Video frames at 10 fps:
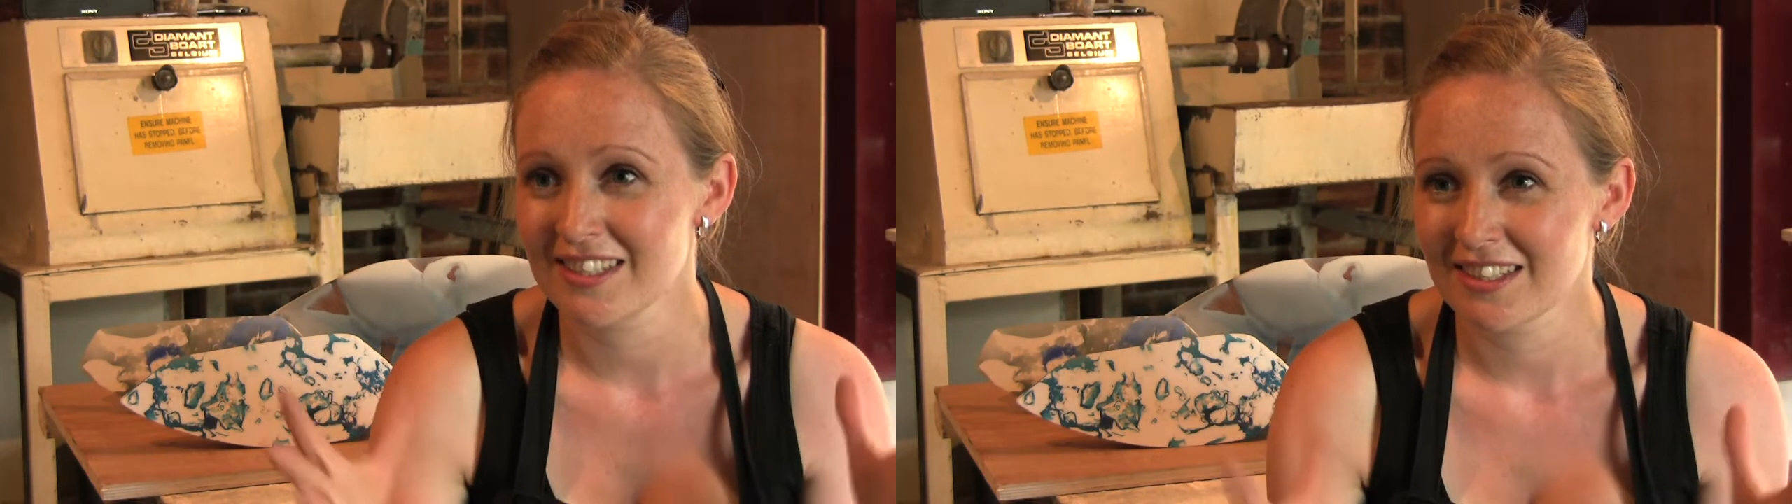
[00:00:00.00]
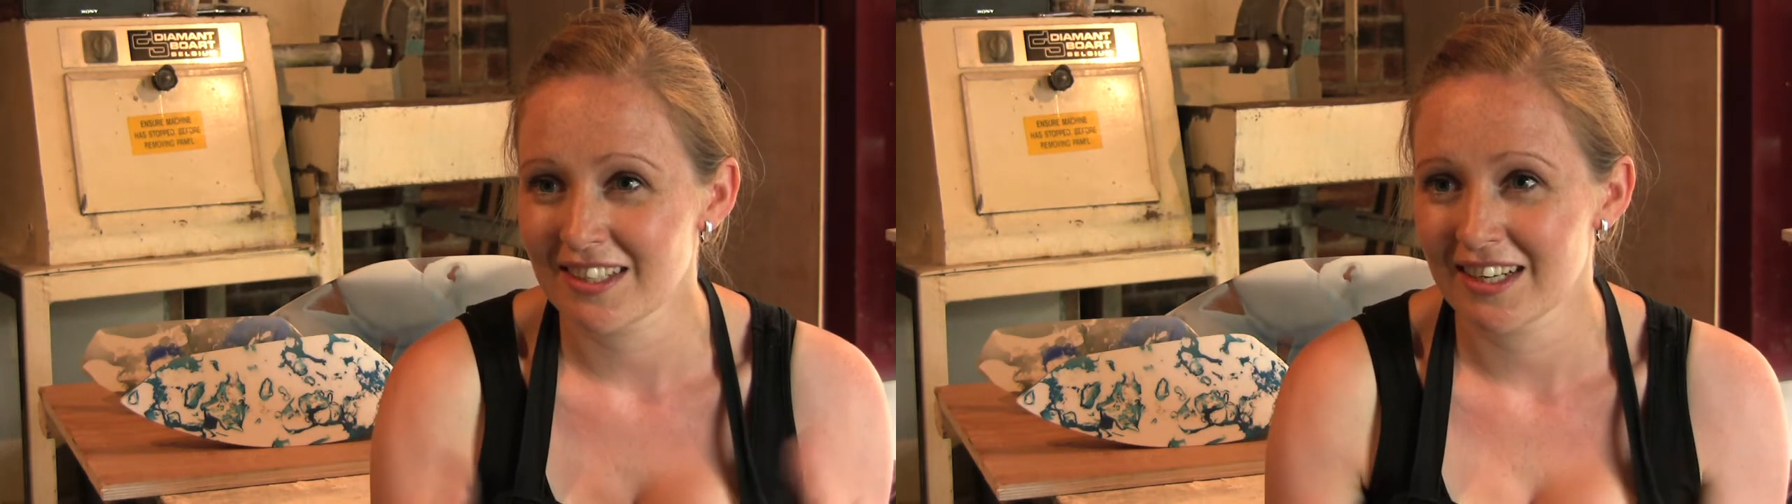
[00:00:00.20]

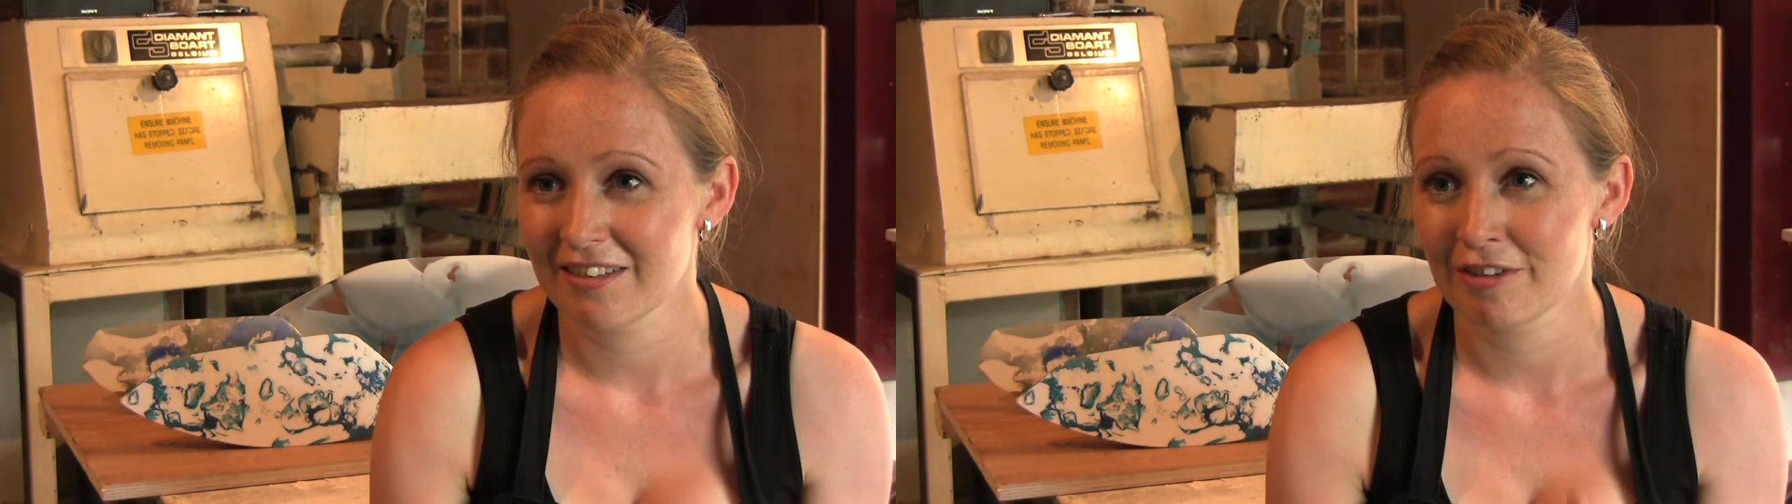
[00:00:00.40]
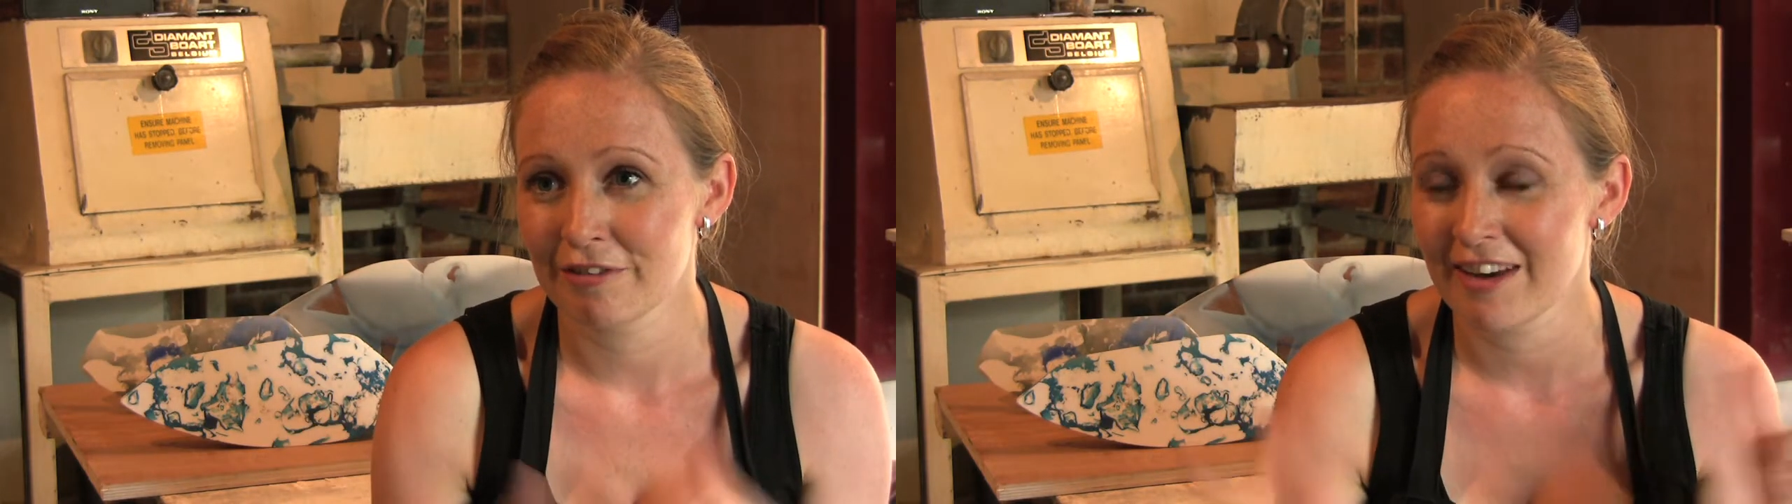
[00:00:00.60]
it kind
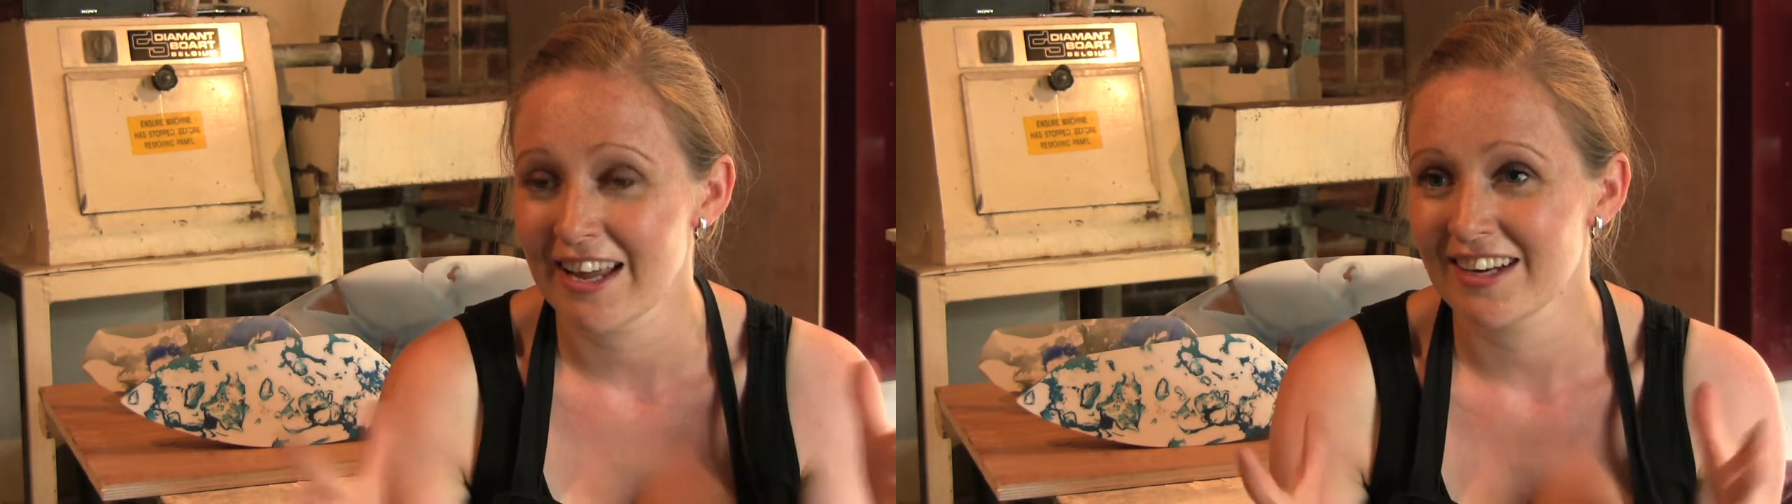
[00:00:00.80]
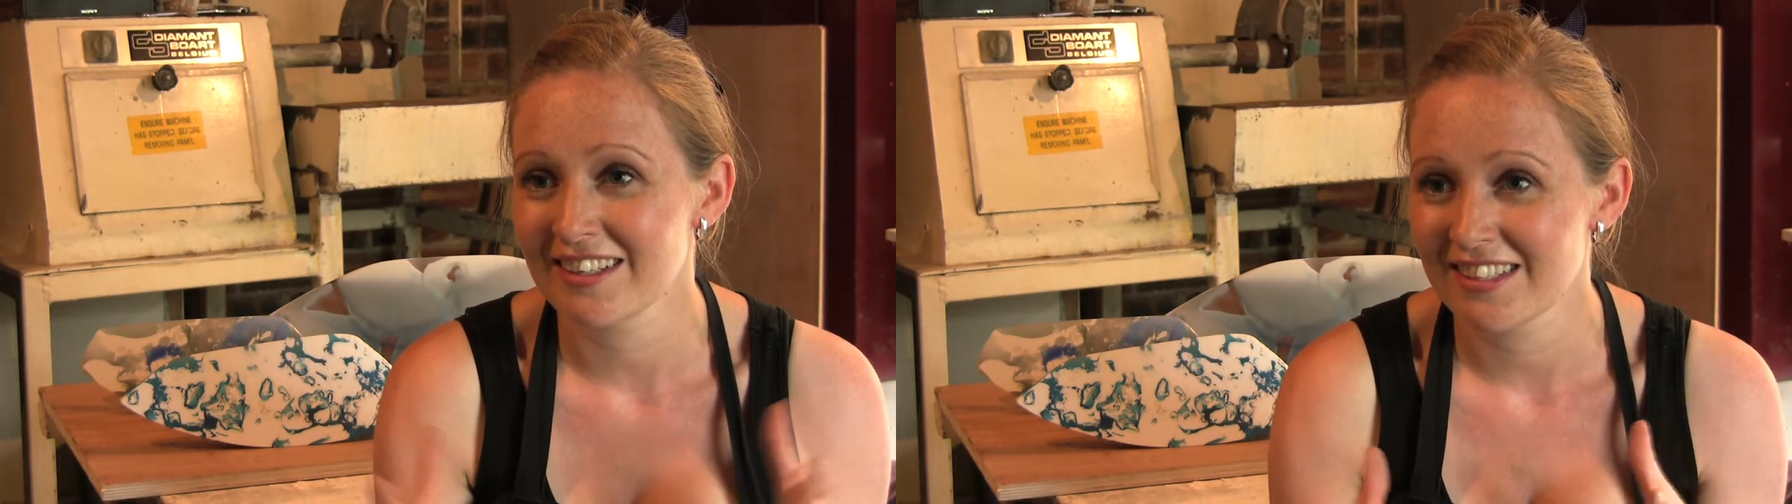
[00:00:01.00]
of
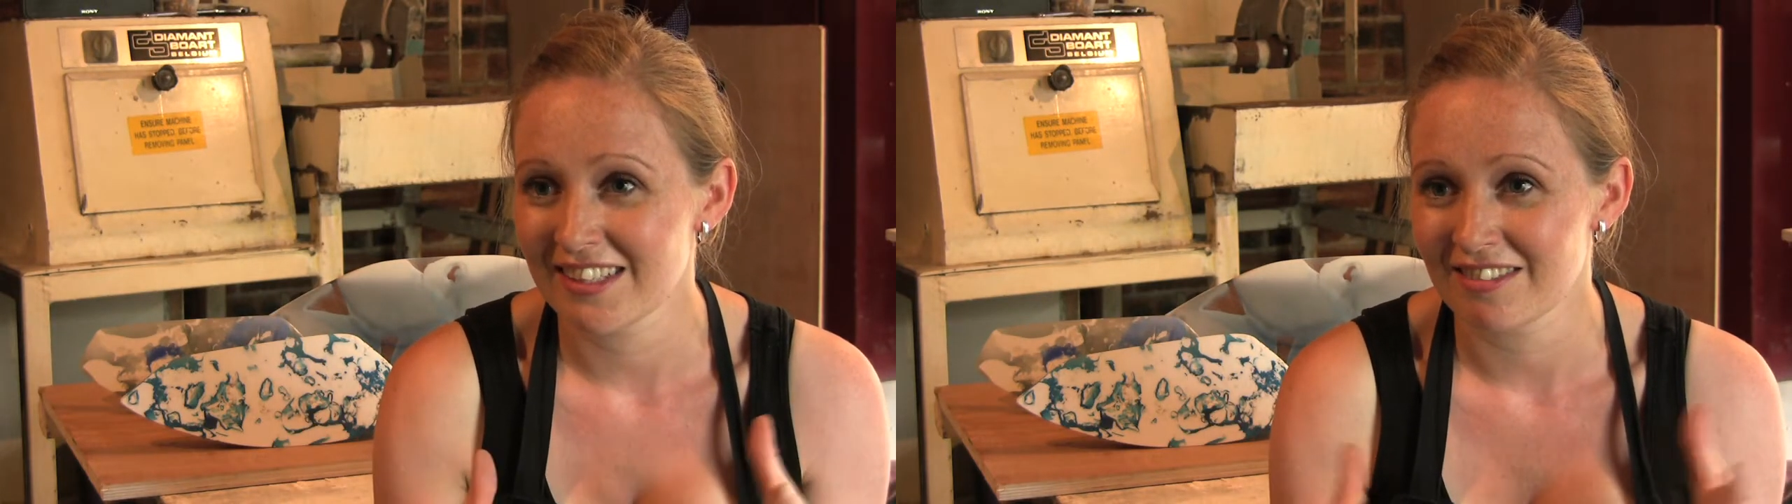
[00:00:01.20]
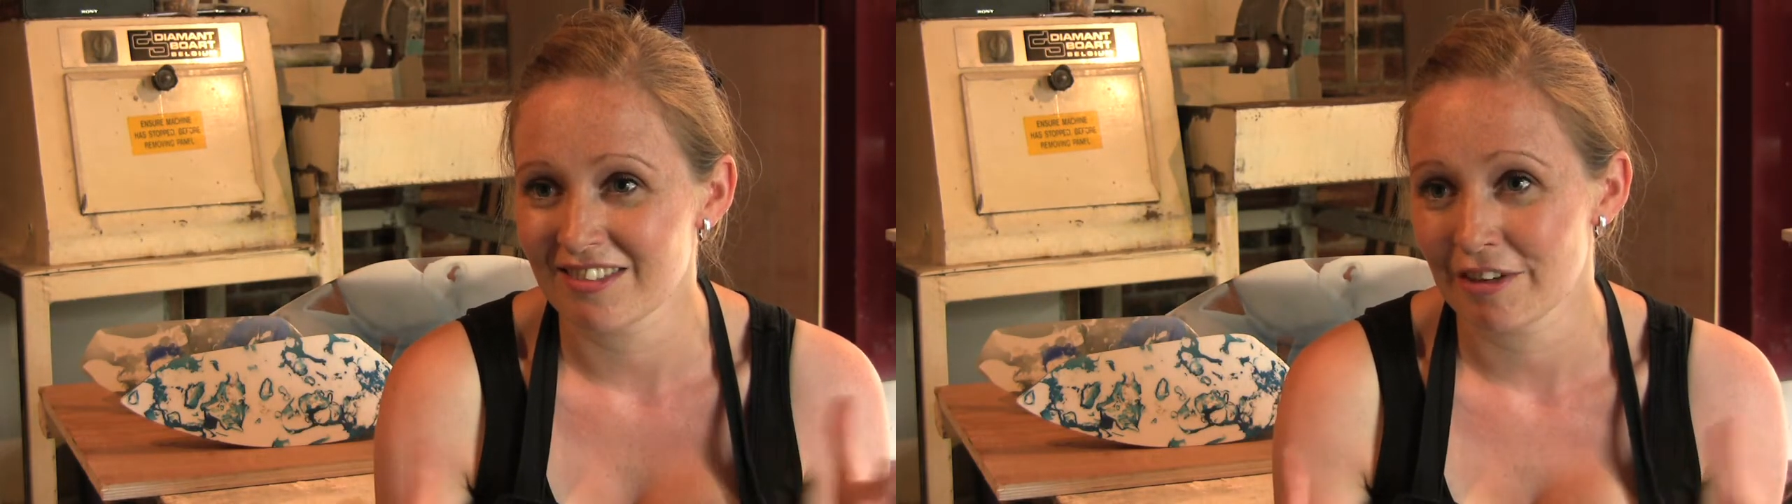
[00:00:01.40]
reflects and